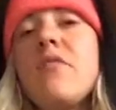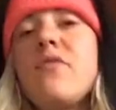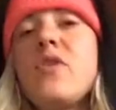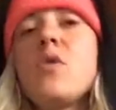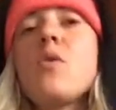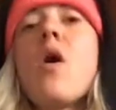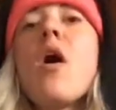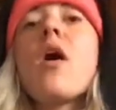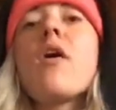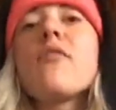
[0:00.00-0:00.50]
if
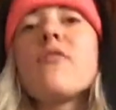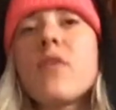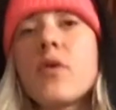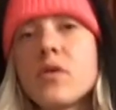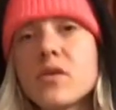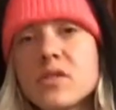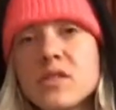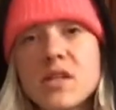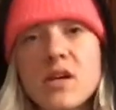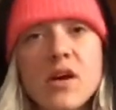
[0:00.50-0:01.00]
you are
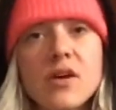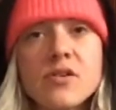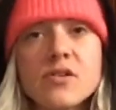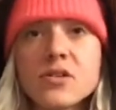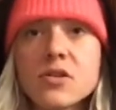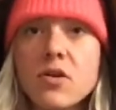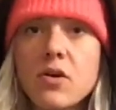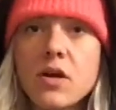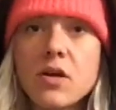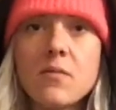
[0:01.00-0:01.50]
focusing on your
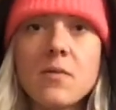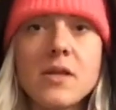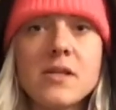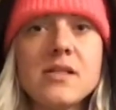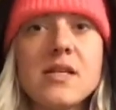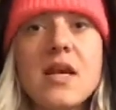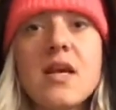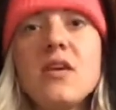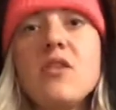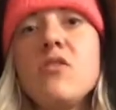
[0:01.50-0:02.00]
sodium
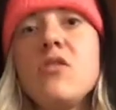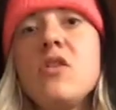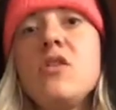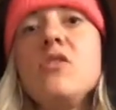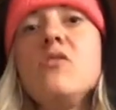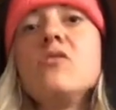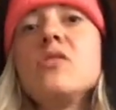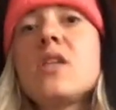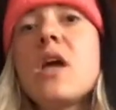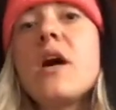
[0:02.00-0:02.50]
intake, you
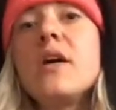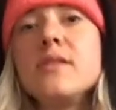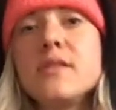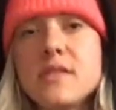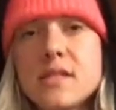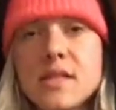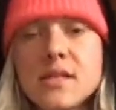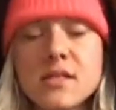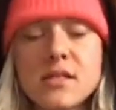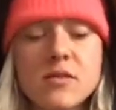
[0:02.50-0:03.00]
could use the
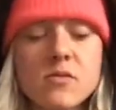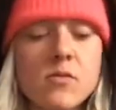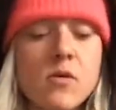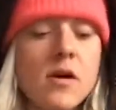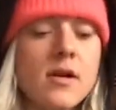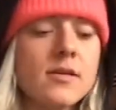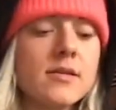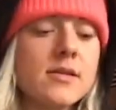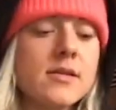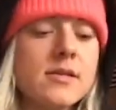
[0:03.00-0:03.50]
unseasoned
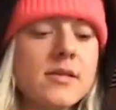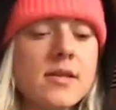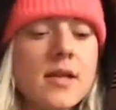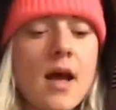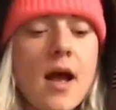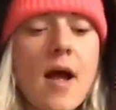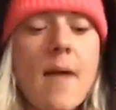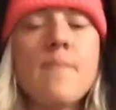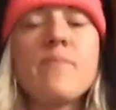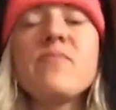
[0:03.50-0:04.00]
ones.
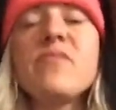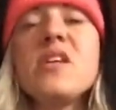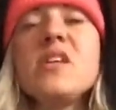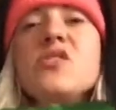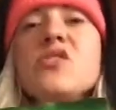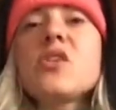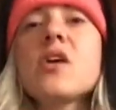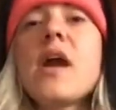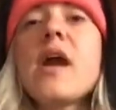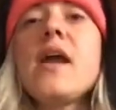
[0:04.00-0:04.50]

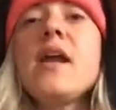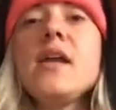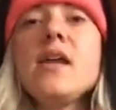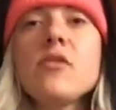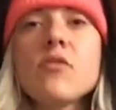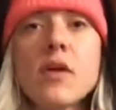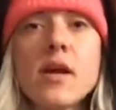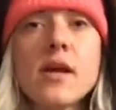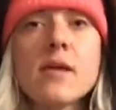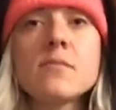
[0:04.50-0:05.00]
These are 80
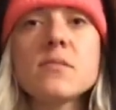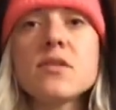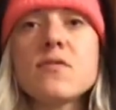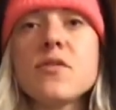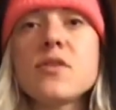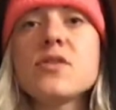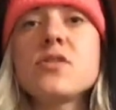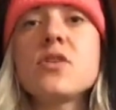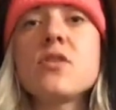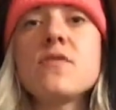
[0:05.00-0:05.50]
grams
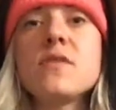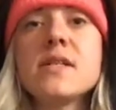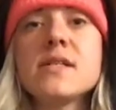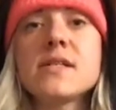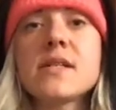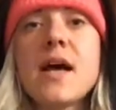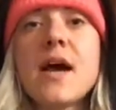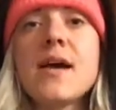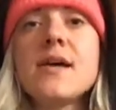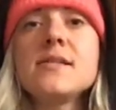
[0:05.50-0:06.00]
for a serving
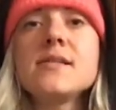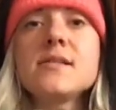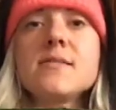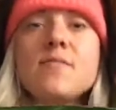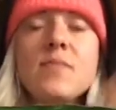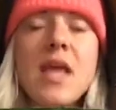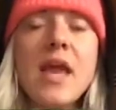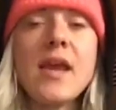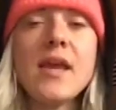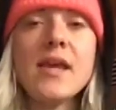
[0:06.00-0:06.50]
size,
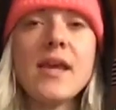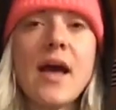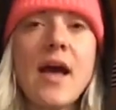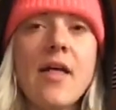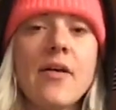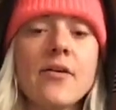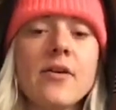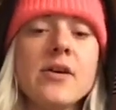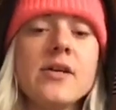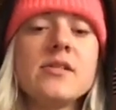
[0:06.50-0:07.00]
80
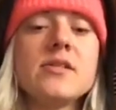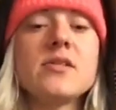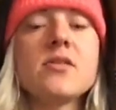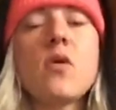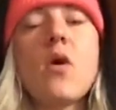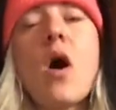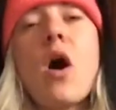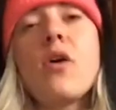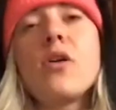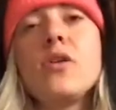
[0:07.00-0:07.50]
calories,
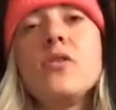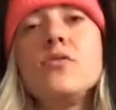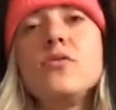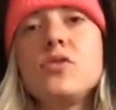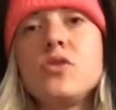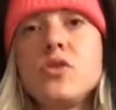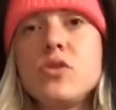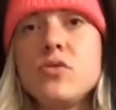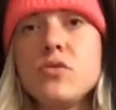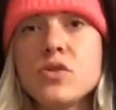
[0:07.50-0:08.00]
so I'll
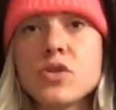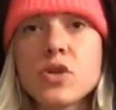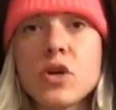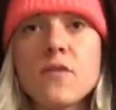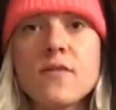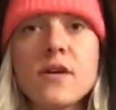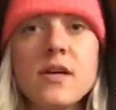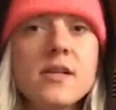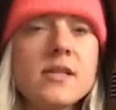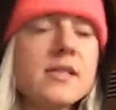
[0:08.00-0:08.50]
use 2
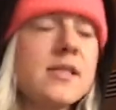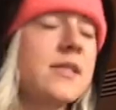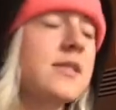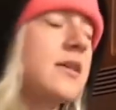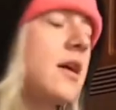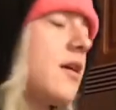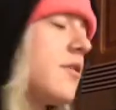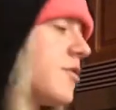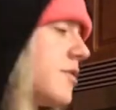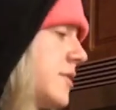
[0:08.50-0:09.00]
servings, that's
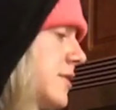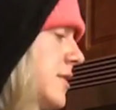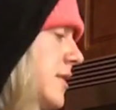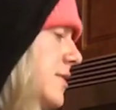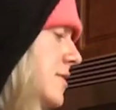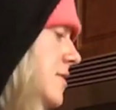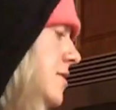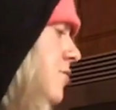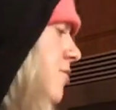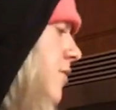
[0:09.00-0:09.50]
160